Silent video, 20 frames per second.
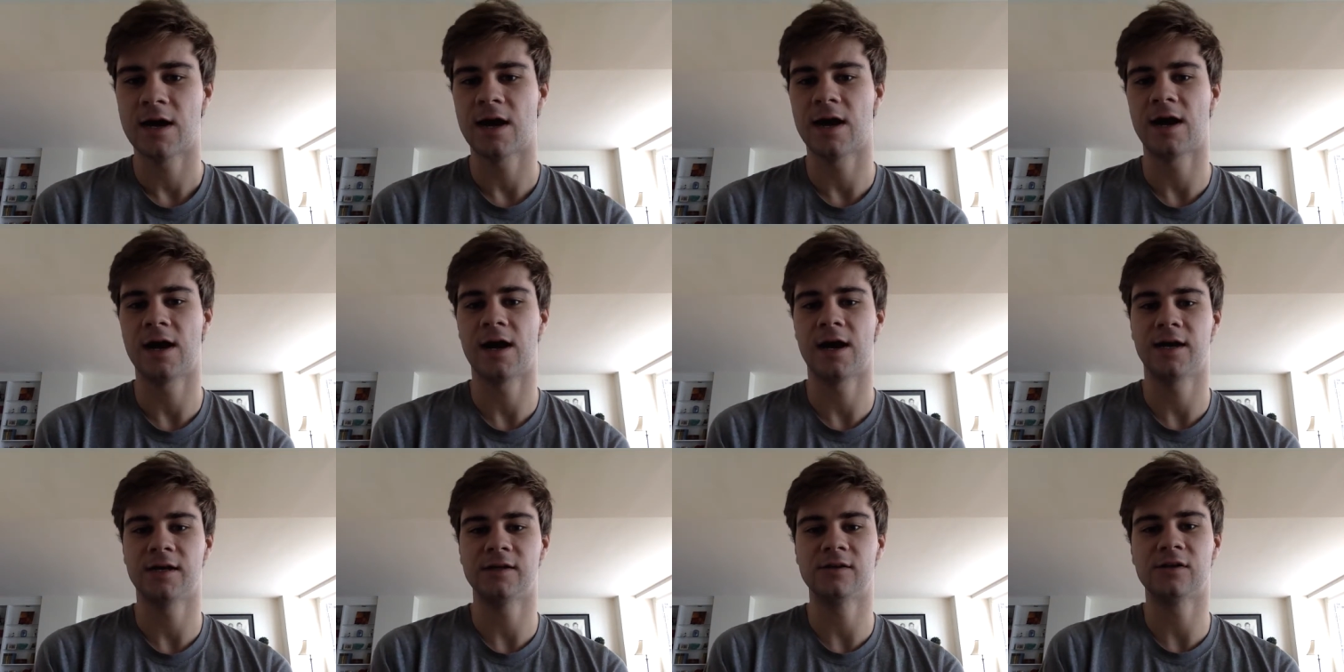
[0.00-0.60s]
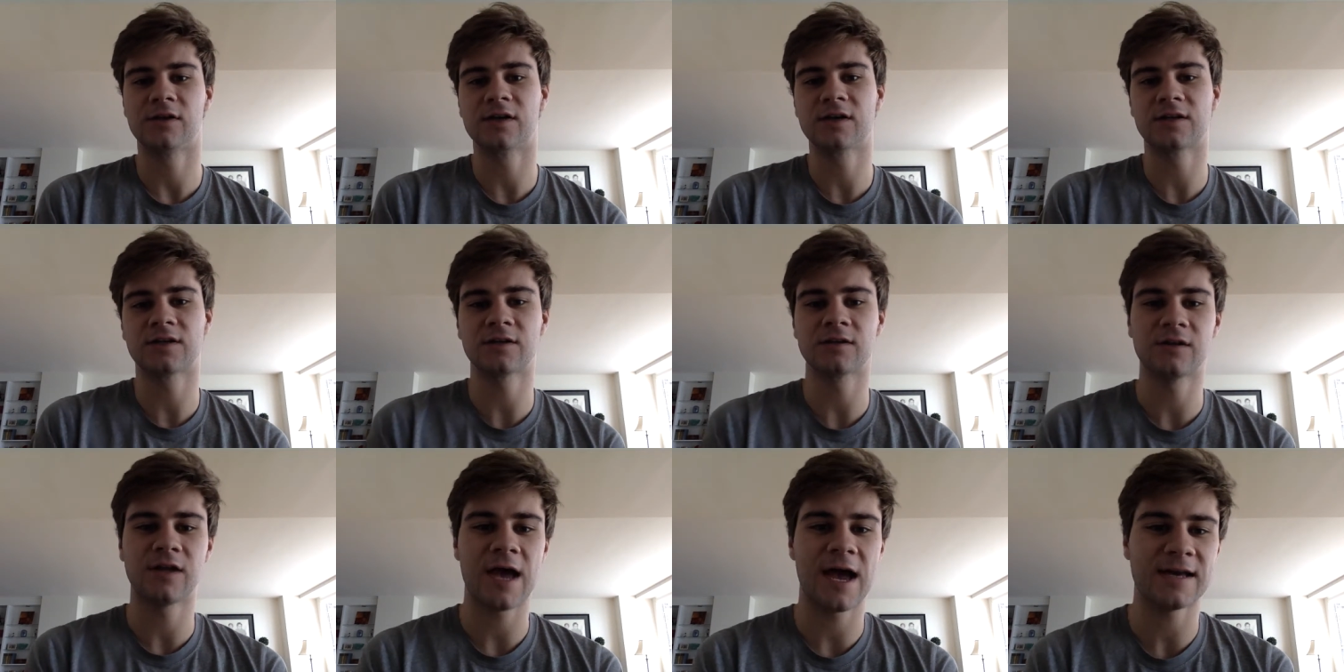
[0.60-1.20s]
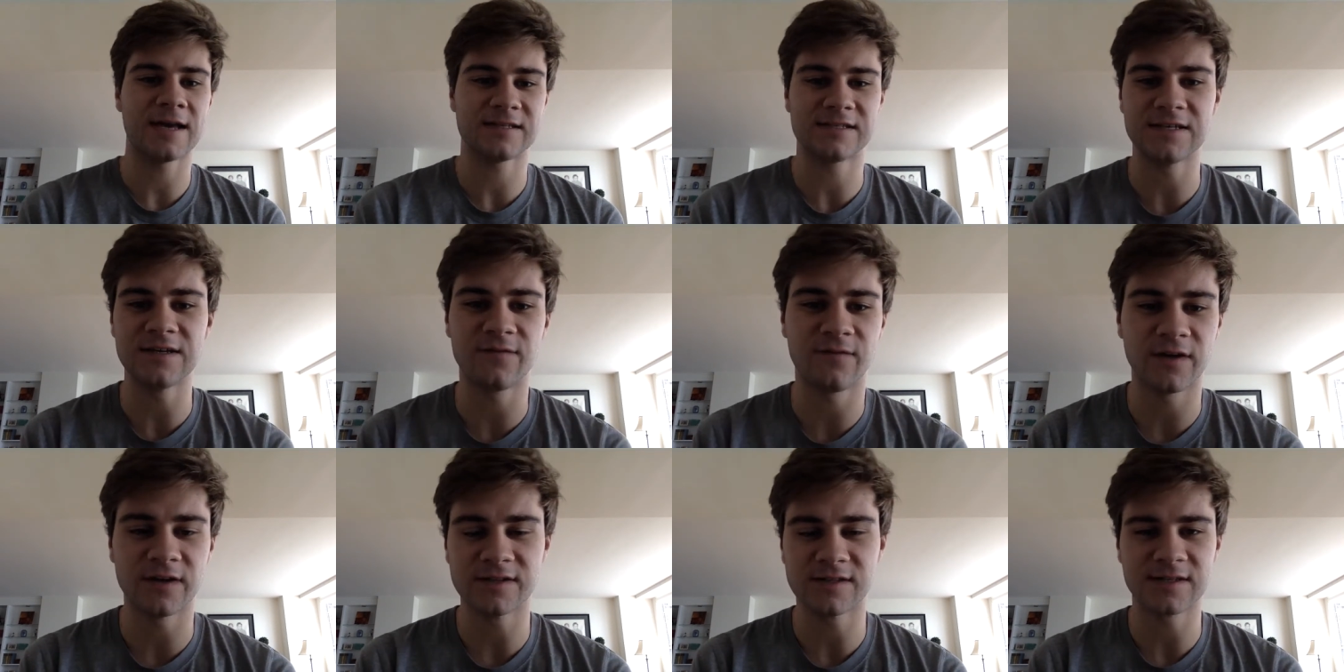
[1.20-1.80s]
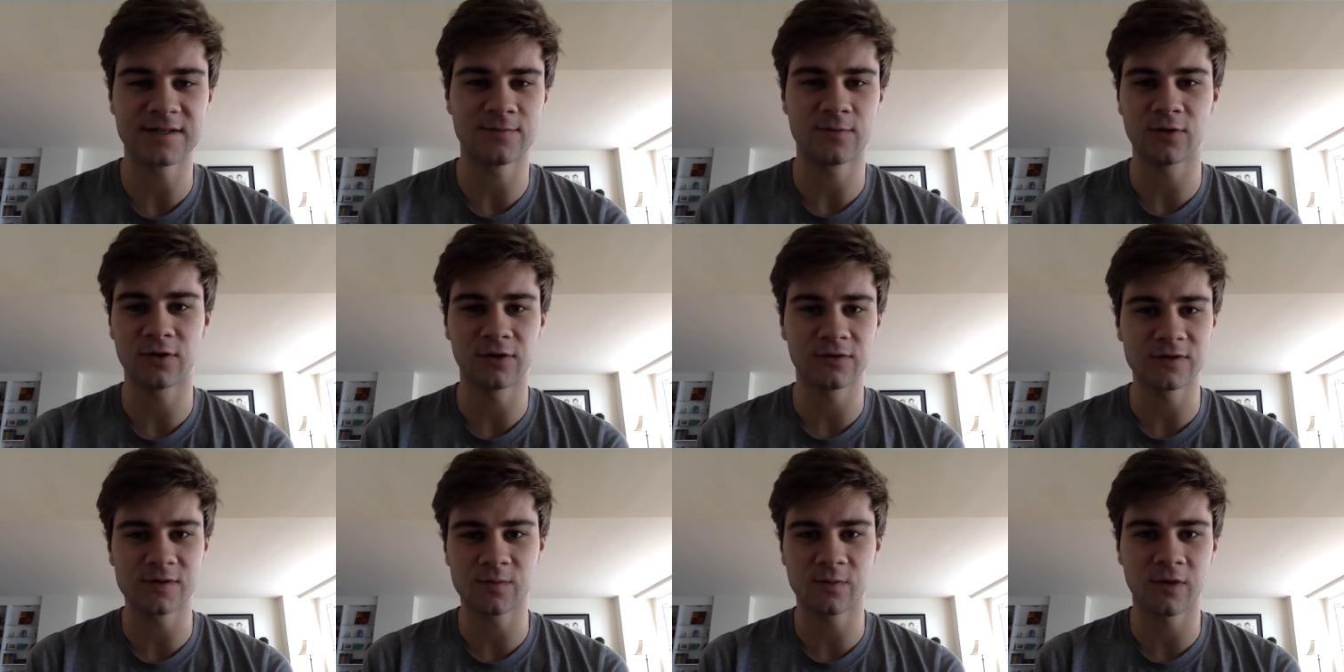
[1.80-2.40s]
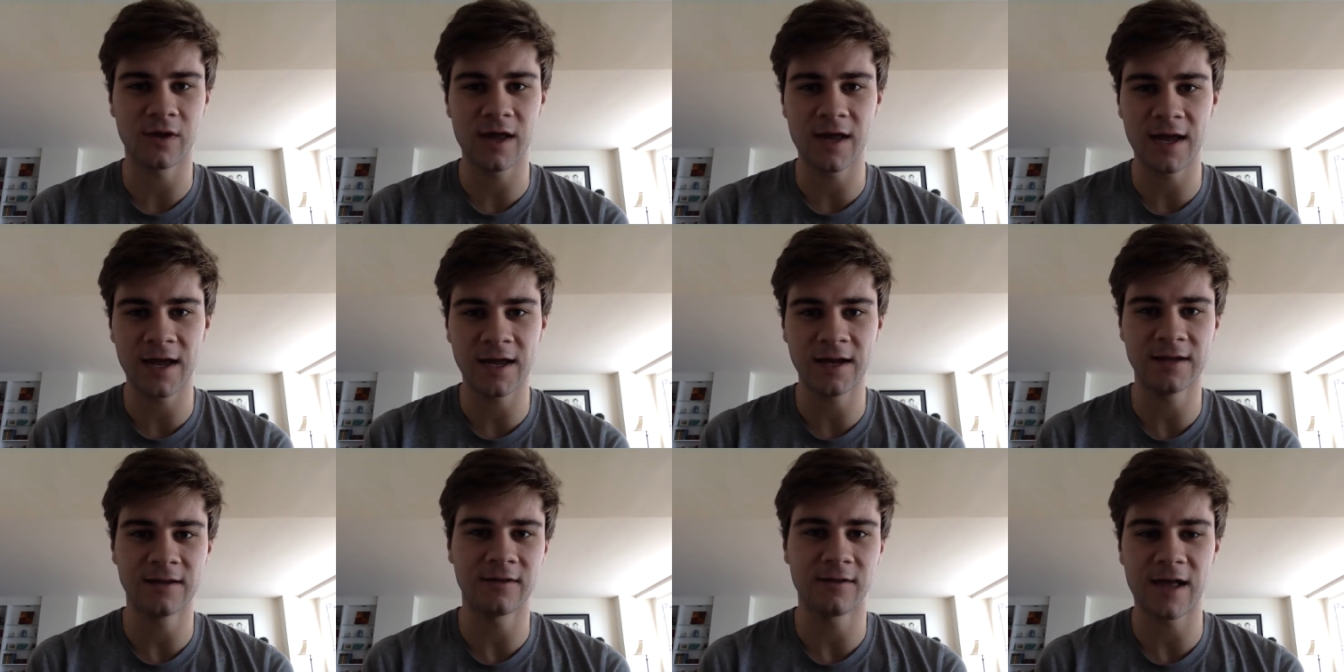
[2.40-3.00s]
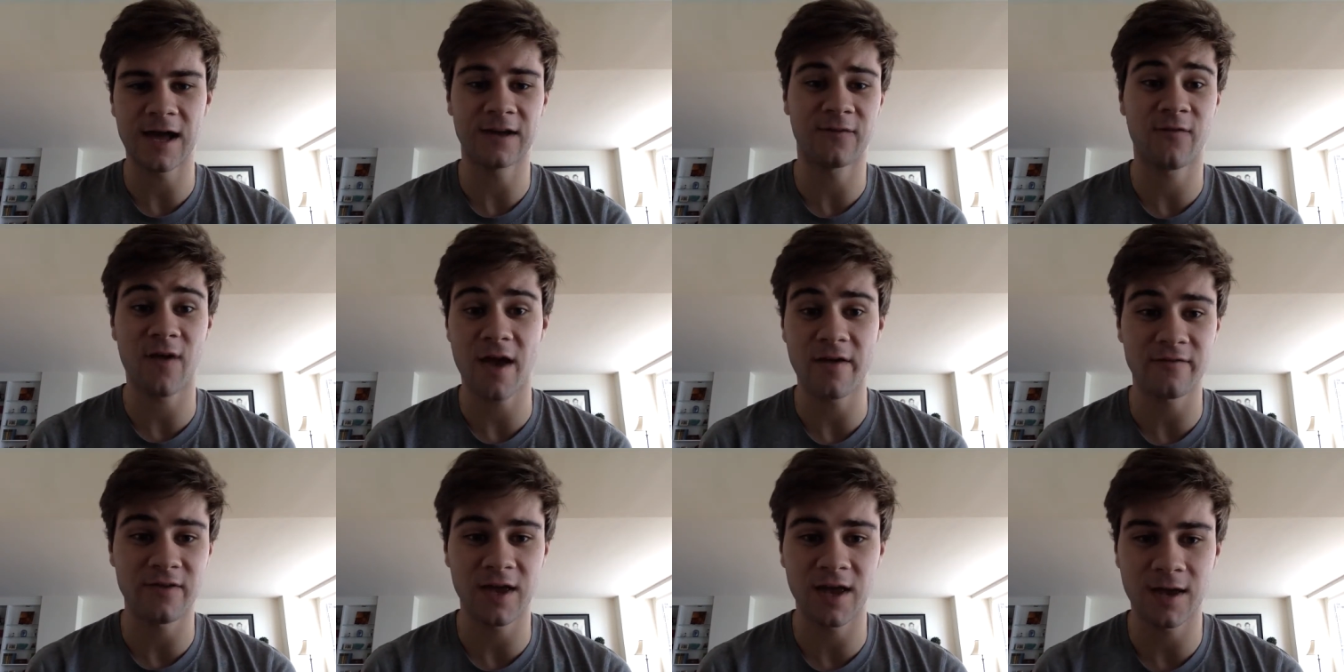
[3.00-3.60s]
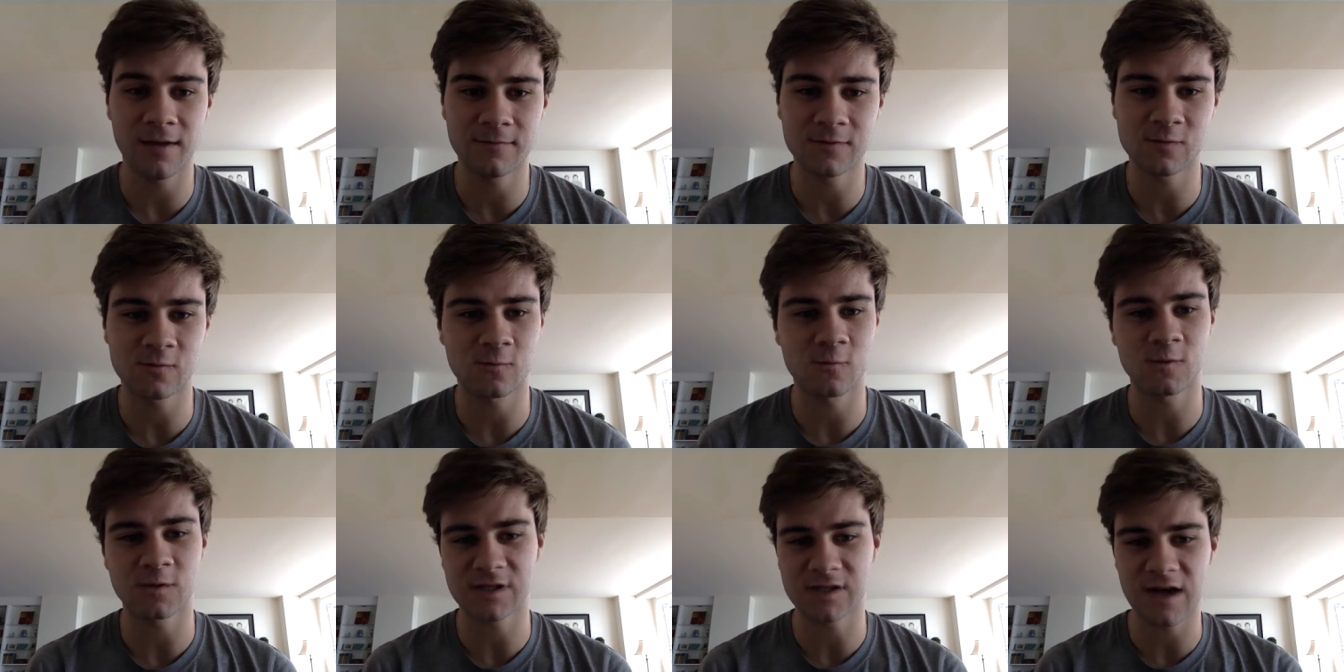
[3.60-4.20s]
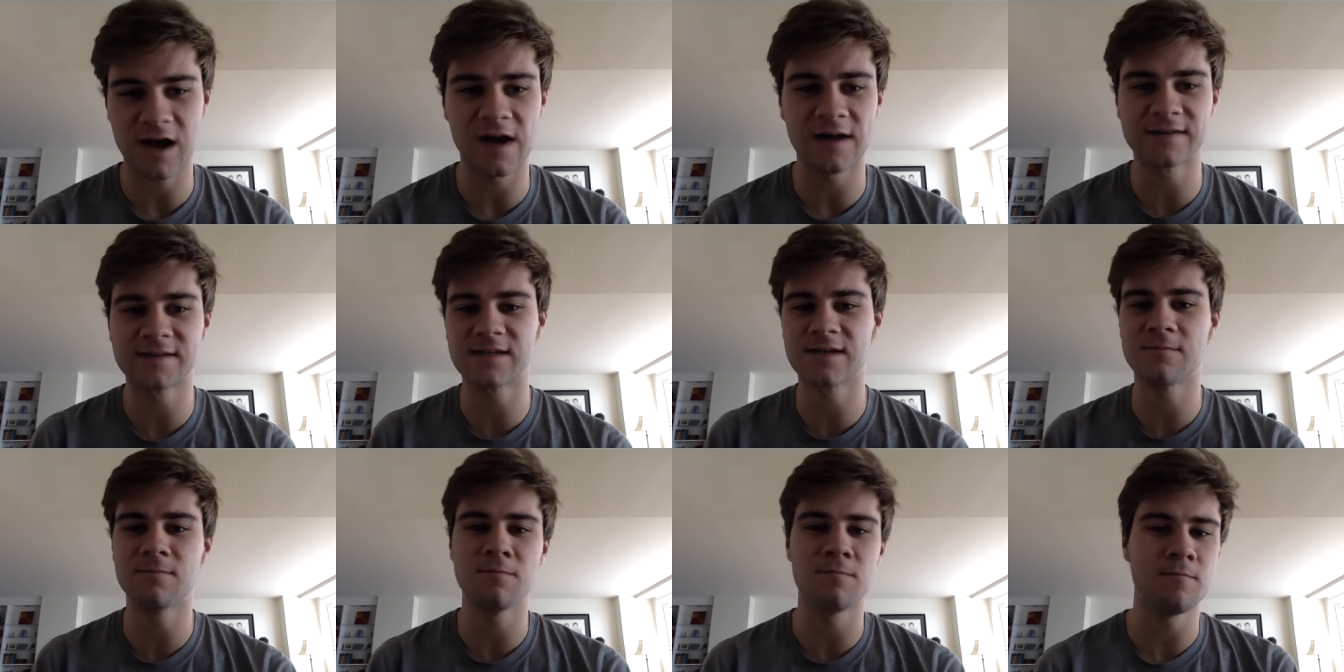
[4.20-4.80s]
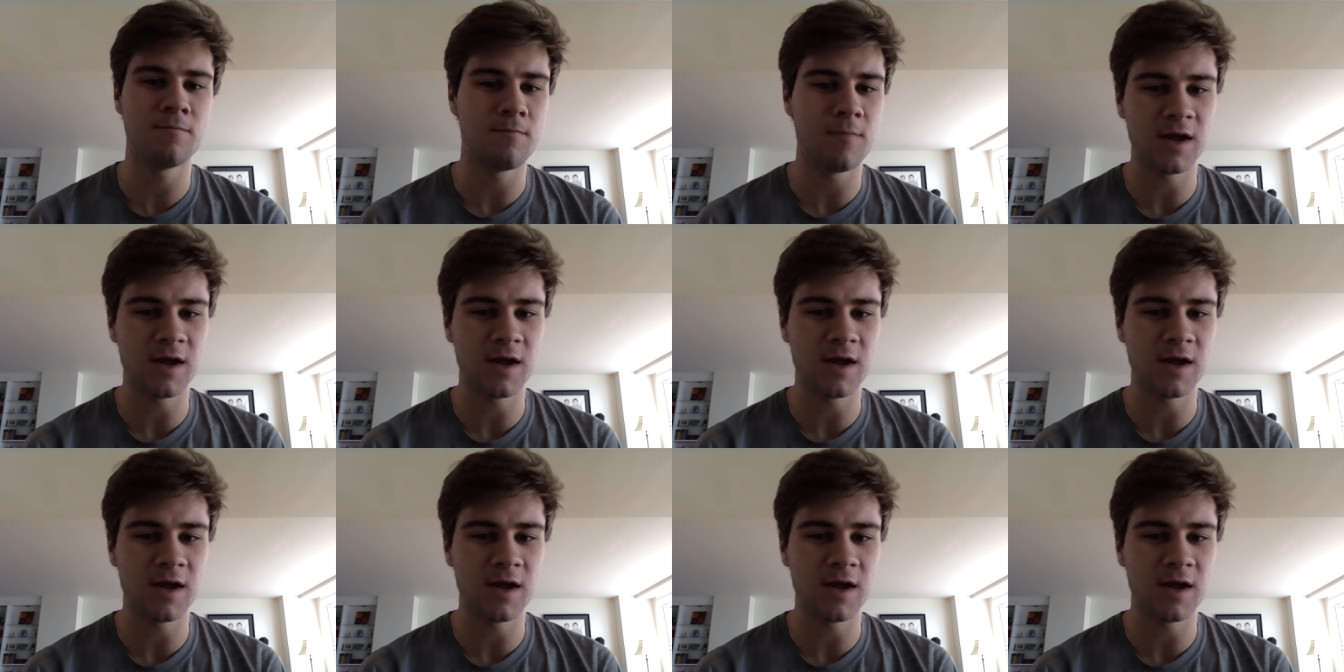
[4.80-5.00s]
You look at the last defenses Purdue's played in the last 5 games: Wisconsin,